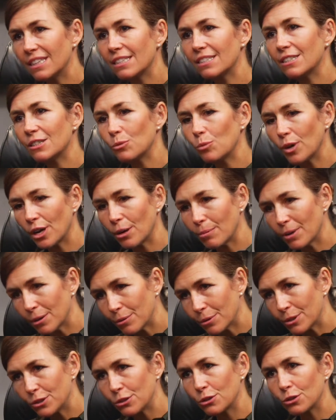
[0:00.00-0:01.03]
This is where my
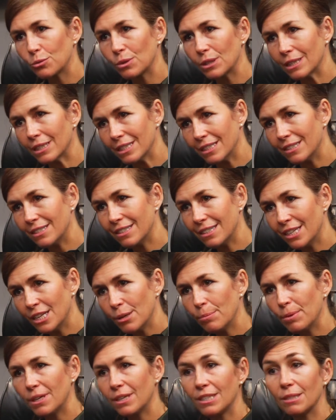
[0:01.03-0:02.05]
research would lead.
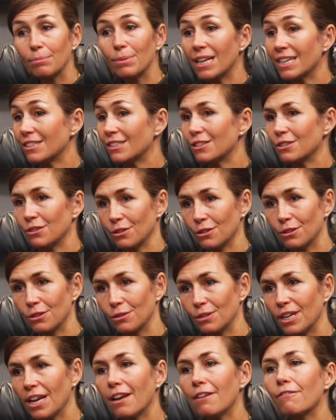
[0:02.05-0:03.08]
Because in plastic
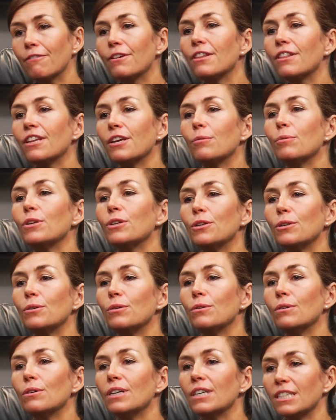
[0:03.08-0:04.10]
surgery, everything we
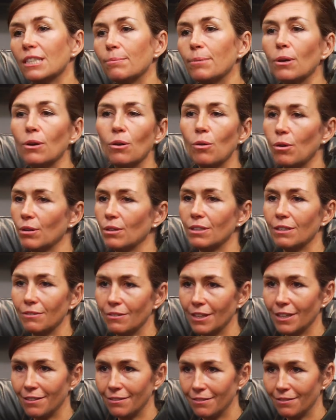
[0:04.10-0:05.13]
do is about quality of
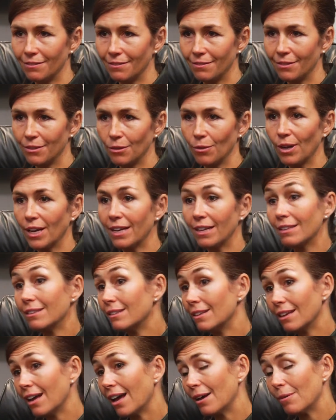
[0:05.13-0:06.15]
life. So
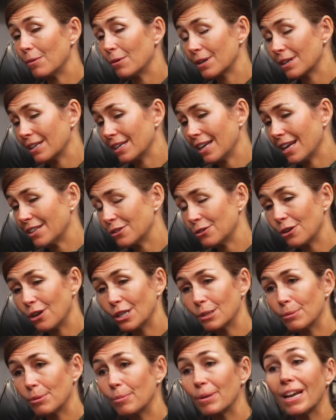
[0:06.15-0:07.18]
I work at a cancer
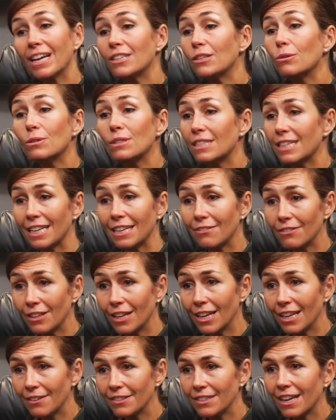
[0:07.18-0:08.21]
hospital, but I don't save
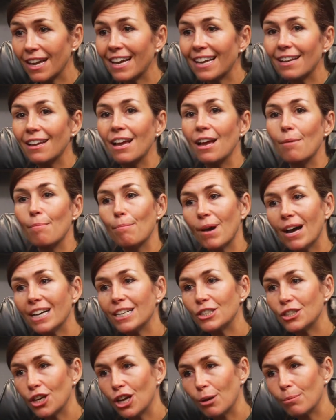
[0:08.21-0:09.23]
lives. My
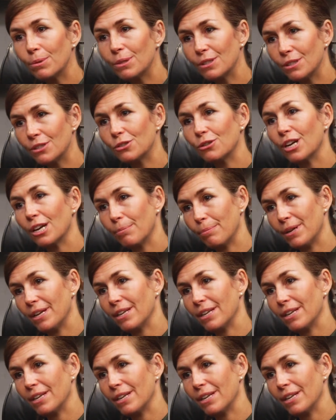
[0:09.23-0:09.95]
job is to try and